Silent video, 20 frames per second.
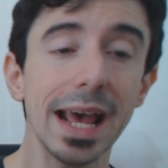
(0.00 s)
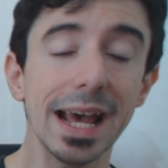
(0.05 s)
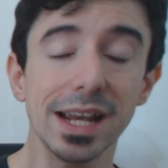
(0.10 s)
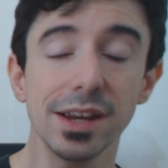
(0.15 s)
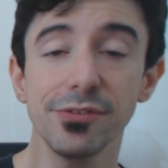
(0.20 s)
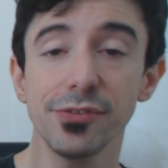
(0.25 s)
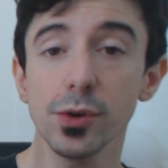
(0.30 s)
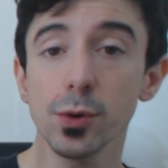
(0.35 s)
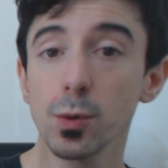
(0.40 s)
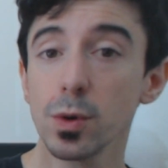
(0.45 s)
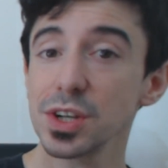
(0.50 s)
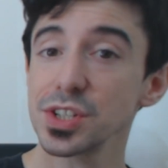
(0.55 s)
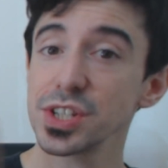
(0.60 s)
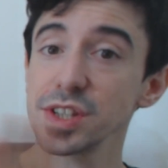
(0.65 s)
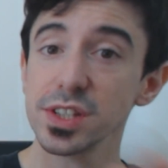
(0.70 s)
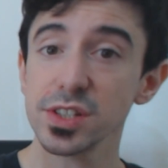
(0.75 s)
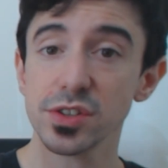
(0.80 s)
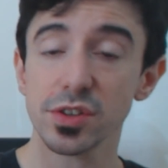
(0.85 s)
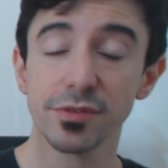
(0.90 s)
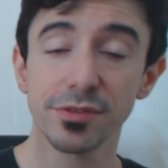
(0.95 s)
And if you're watching
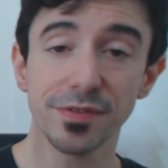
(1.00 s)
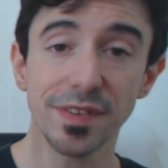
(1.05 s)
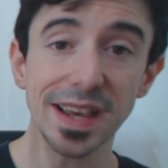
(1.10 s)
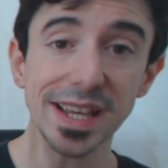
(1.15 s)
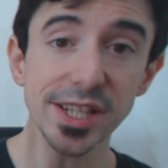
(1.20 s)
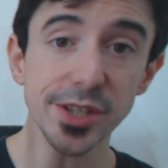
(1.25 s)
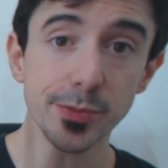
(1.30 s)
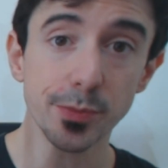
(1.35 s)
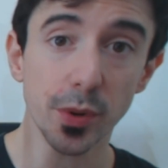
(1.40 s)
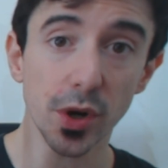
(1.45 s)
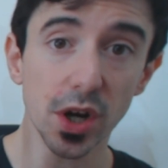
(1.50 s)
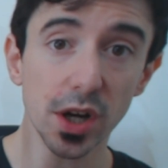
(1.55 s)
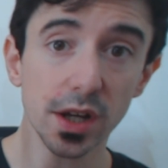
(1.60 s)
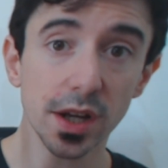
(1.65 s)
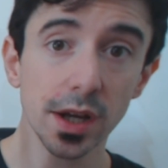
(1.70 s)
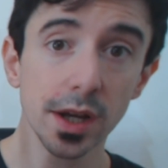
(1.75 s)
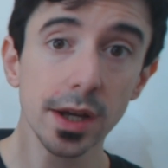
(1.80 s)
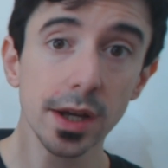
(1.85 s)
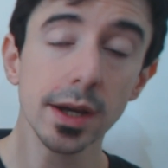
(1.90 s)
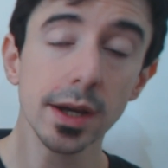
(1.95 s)
this on Facebook,
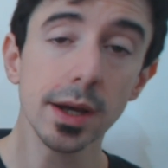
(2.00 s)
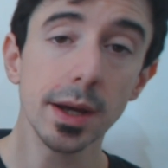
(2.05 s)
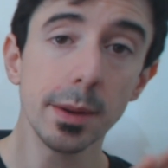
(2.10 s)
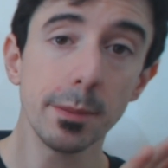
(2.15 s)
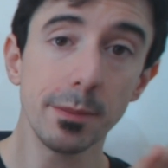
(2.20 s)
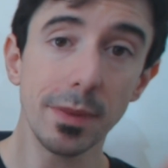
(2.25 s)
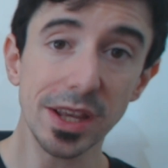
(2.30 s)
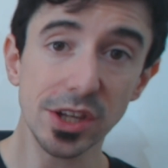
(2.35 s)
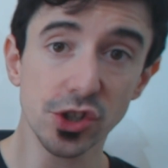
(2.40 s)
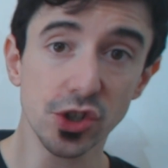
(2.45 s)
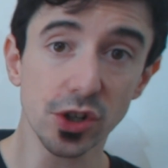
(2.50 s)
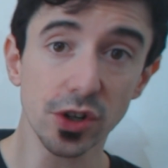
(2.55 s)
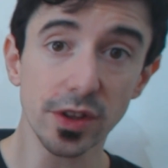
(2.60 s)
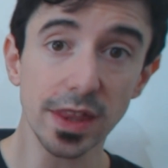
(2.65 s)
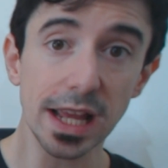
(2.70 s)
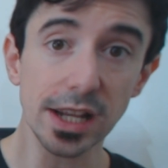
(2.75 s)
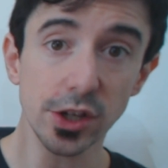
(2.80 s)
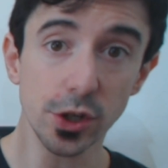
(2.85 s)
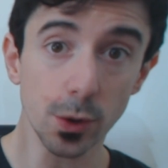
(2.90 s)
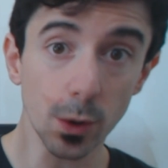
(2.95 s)
make sure
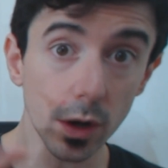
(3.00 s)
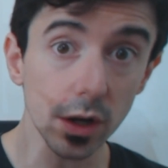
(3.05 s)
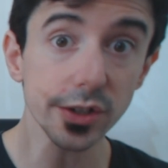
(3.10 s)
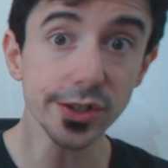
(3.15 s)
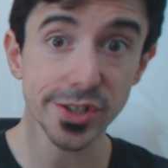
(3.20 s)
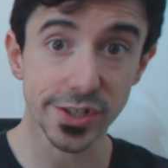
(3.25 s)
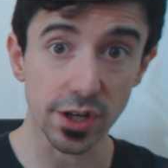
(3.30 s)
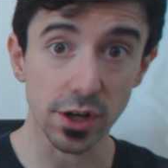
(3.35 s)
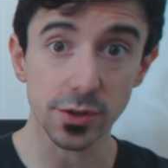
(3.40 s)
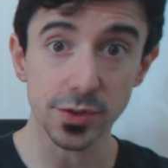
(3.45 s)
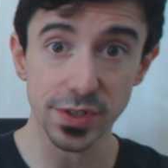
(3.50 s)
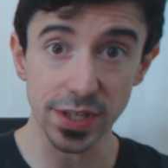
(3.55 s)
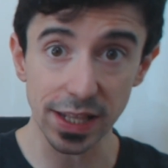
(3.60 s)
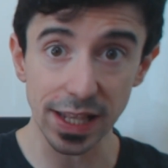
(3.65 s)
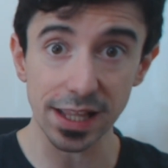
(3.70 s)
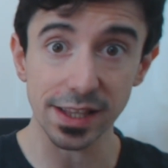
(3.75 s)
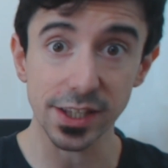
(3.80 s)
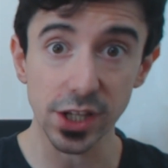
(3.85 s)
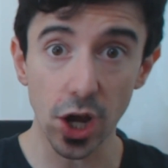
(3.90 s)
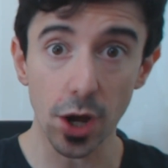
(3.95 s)
that you also
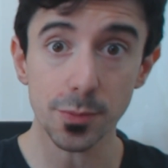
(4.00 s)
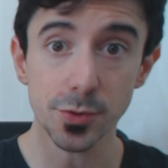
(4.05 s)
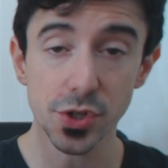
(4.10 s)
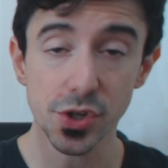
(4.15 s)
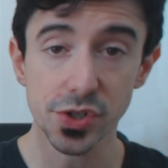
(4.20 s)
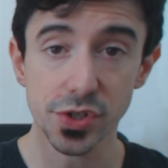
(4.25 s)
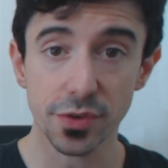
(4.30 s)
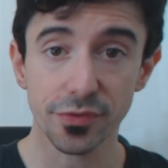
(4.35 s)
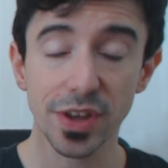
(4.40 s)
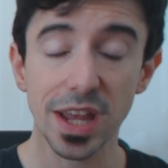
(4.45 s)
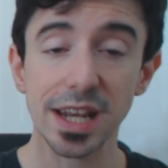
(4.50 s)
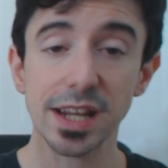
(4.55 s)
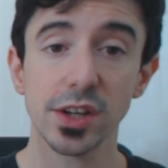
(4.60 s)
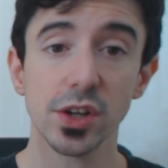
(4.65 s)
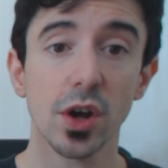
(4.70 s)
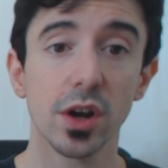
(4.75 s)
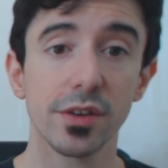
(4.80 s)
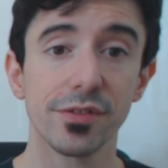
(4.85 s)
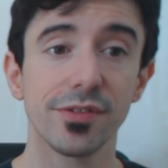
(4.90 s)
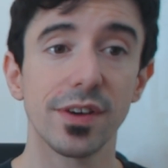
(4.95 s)
select the options of getting
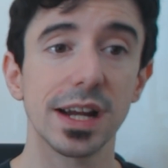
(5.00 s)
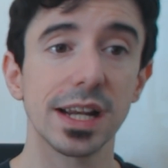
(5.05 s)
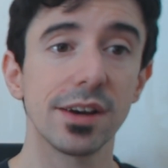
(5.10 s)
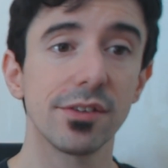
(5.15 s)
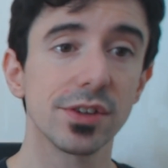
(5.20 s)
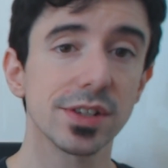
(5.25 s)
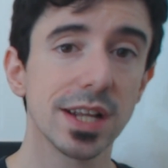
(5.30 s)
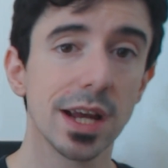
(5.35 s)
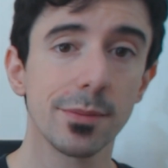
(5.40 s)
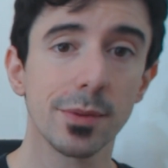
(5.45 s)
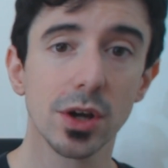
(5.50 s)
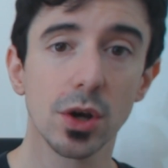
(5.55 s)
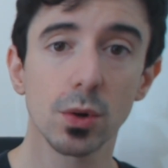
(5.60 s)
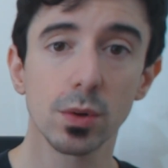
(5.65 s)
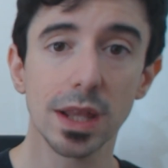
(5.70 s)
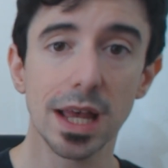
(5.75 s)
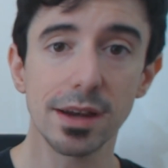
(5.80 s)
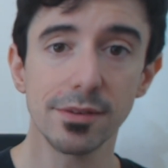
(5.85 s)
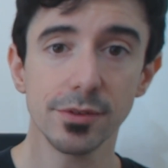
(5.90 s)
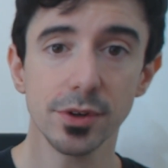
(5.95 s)
notified every time I go
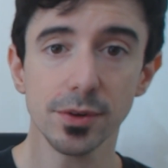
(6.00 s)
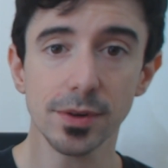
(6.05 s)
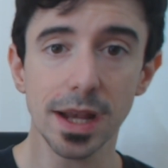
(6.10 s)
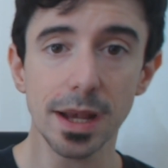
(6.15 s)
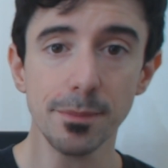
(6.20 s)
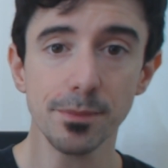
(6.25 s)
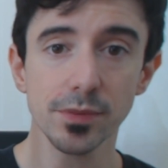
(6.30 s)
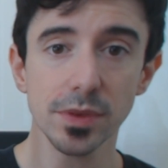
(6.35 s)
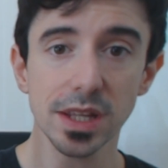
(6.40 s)
live, okay?